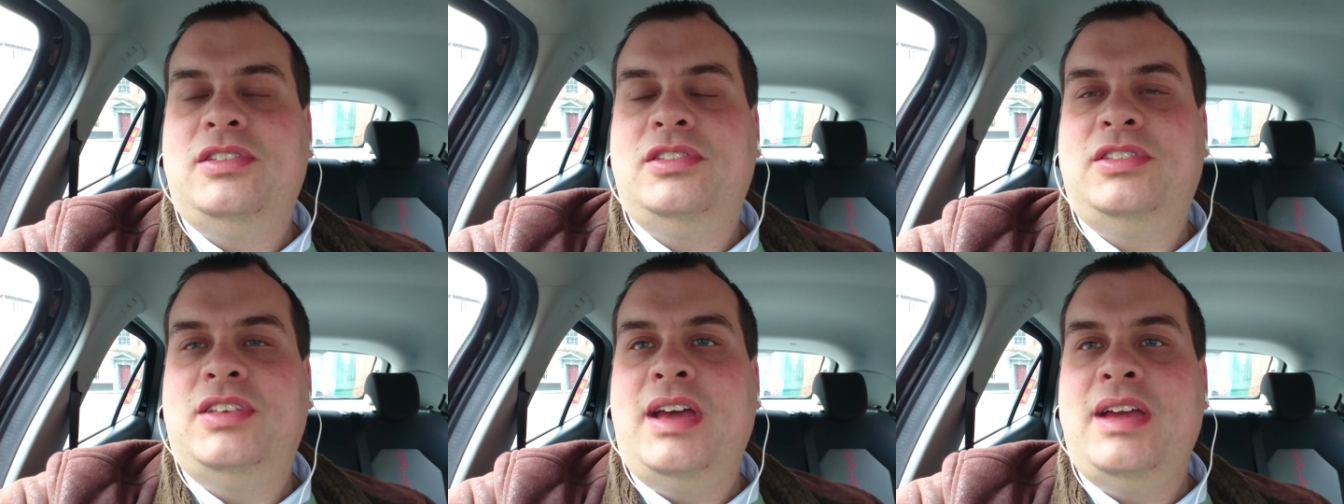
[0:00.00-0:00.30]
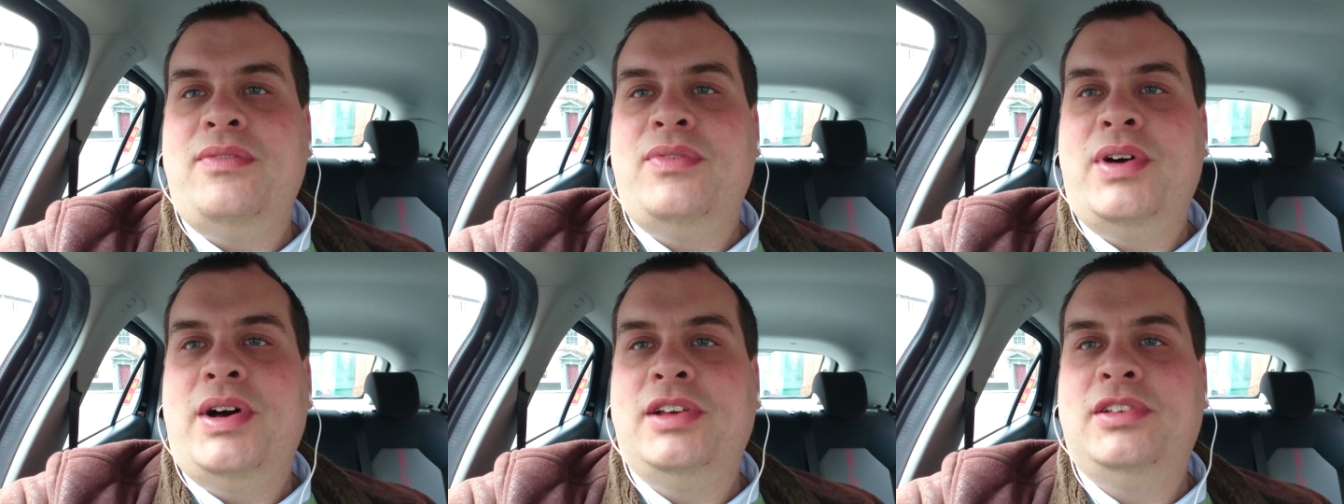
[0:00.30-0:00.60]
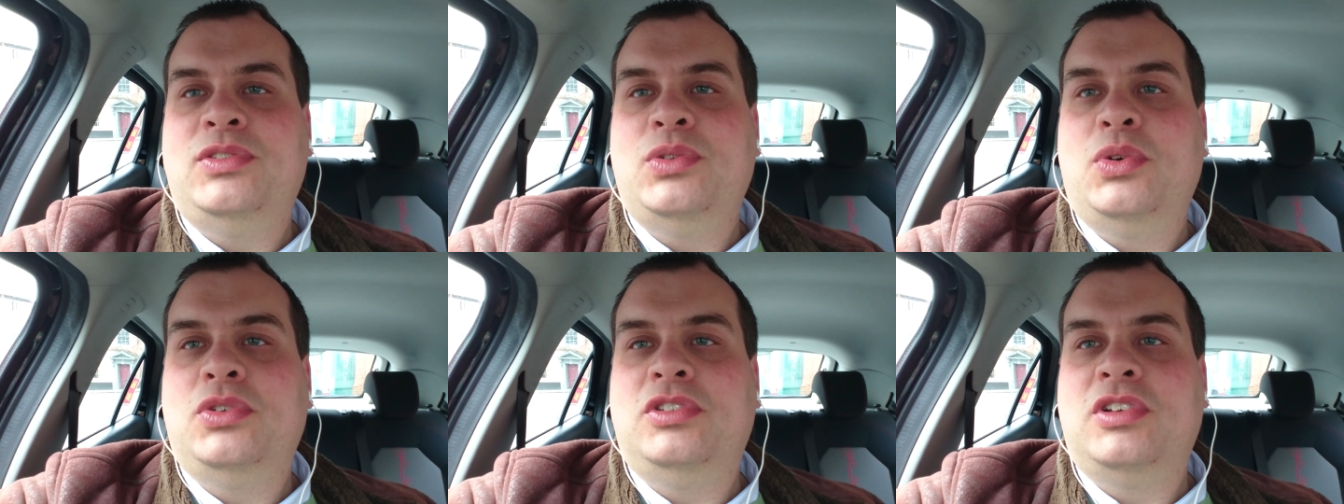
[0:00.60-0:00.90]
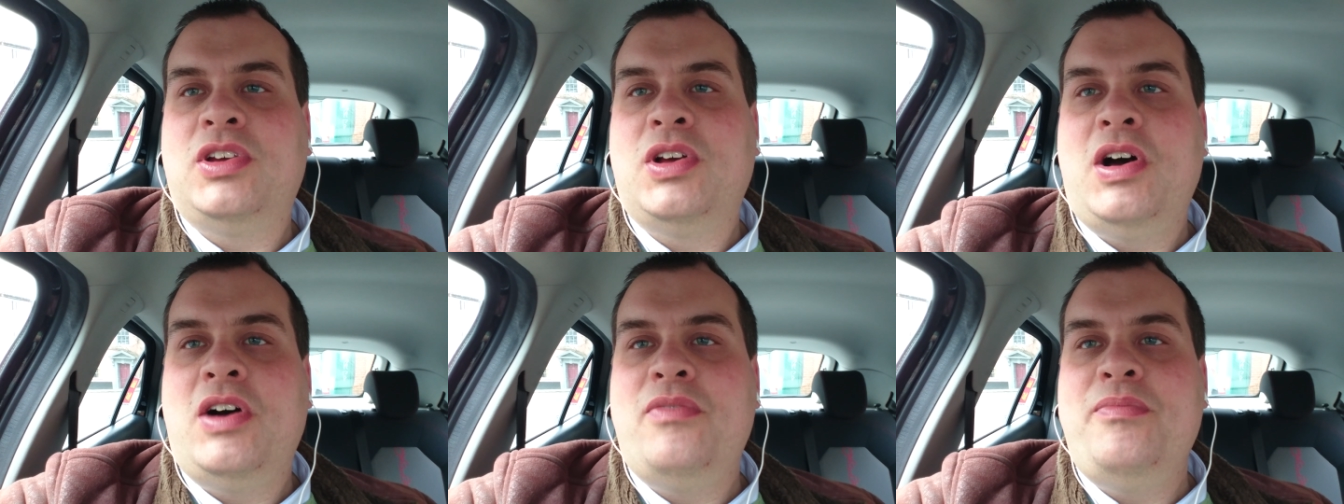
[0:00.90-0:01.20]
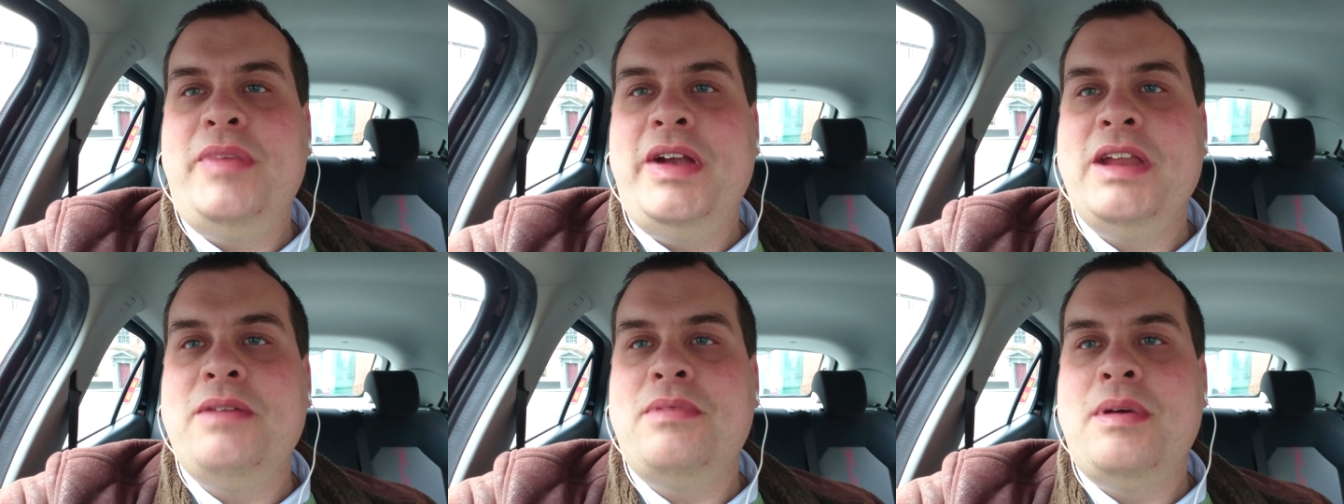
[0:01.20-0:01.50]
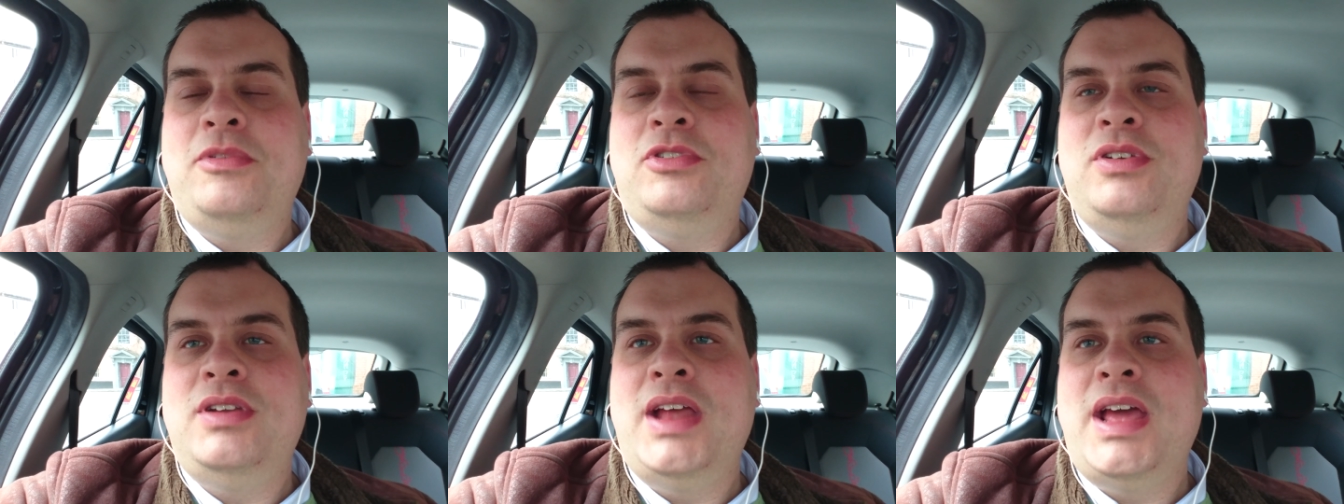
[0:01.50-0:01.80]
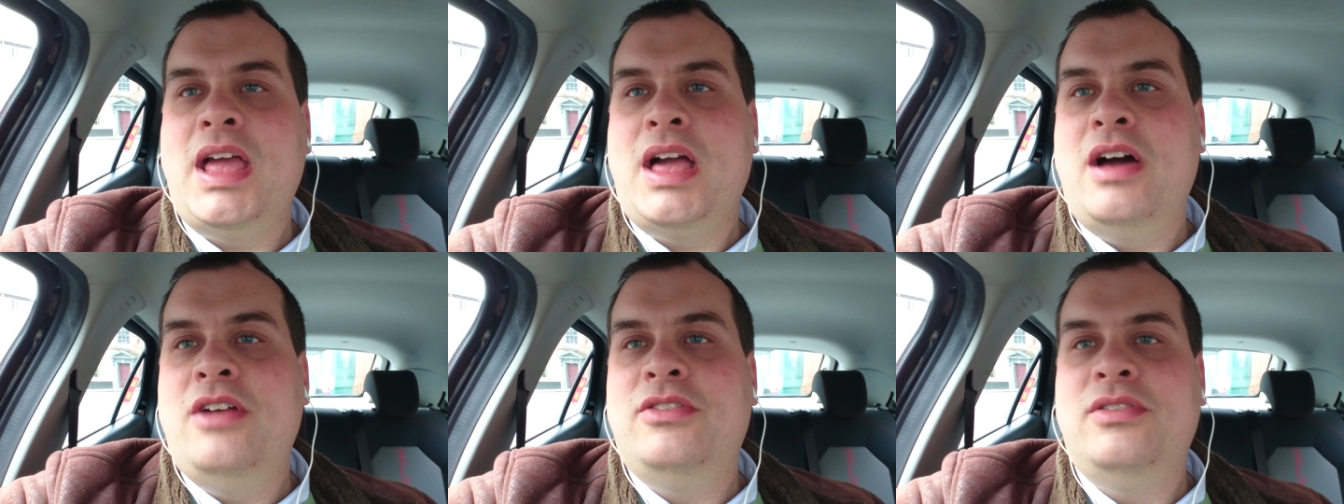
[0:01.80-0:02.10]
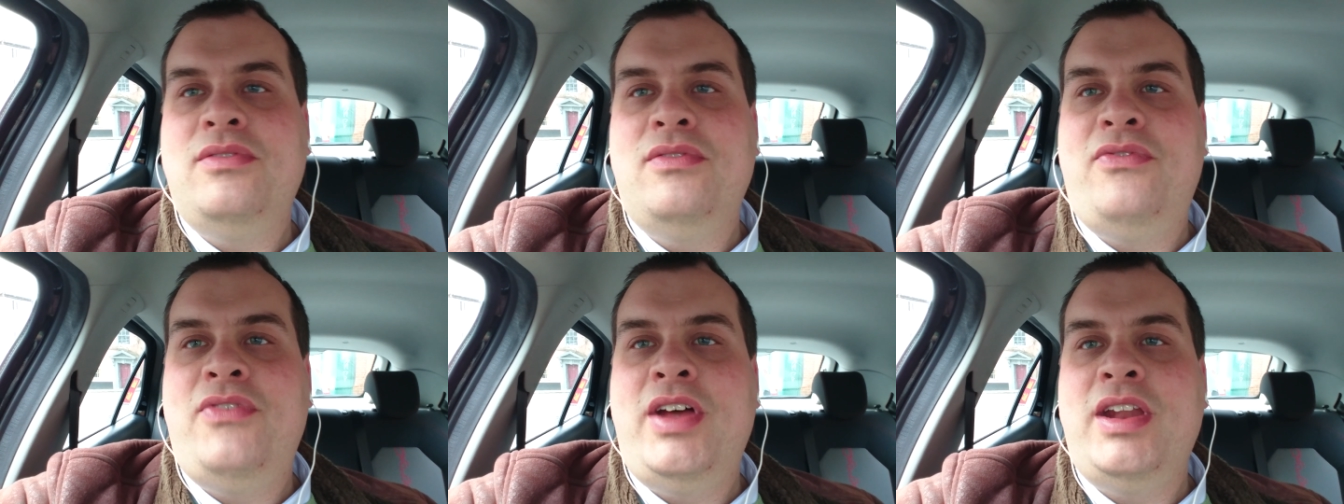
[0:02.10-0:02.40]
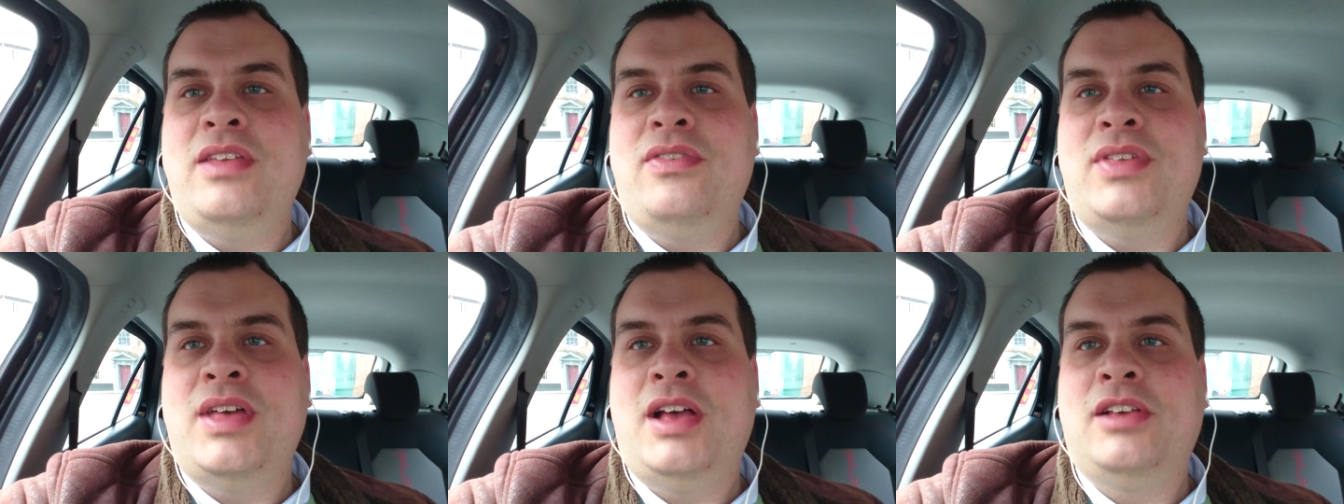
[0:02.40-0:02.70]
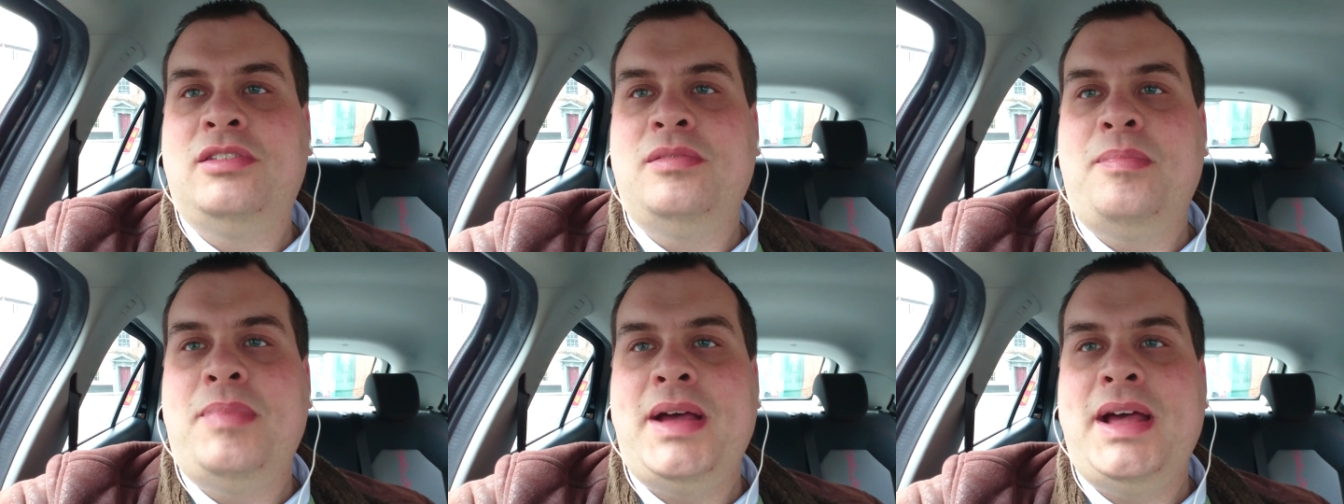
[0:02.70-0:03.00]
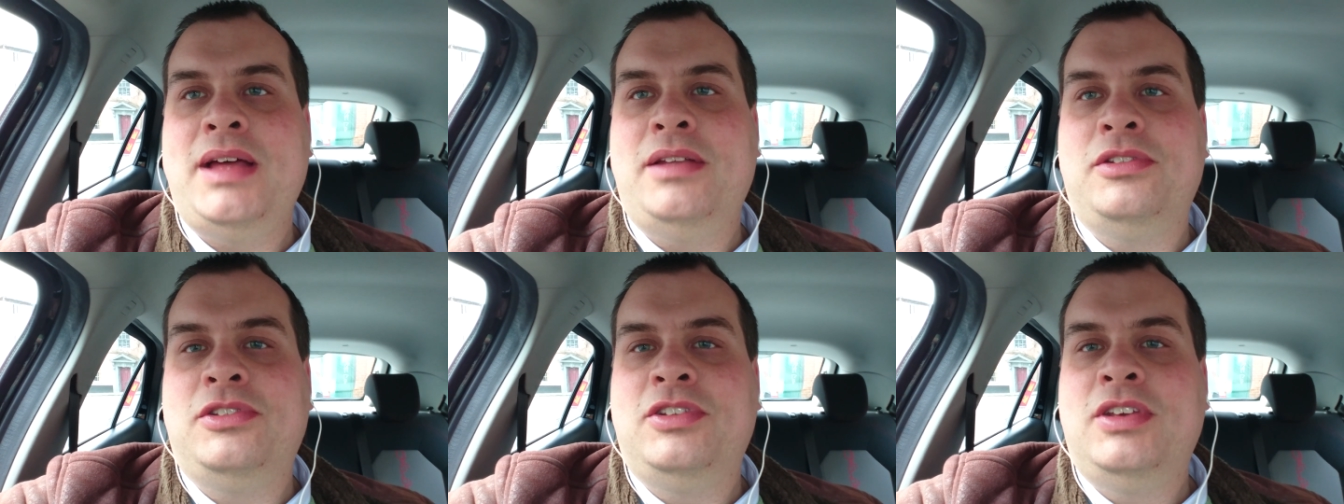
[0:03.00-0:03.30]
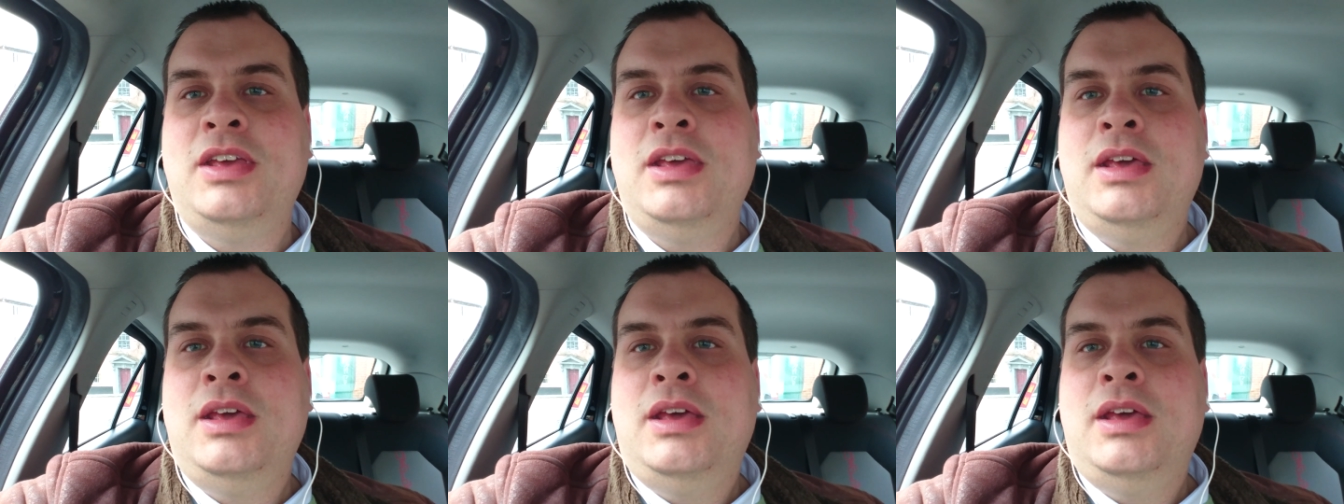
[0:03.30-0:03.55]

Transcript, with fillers: say that I source a car from anywhere between eight hundred and thirty thousand pounds.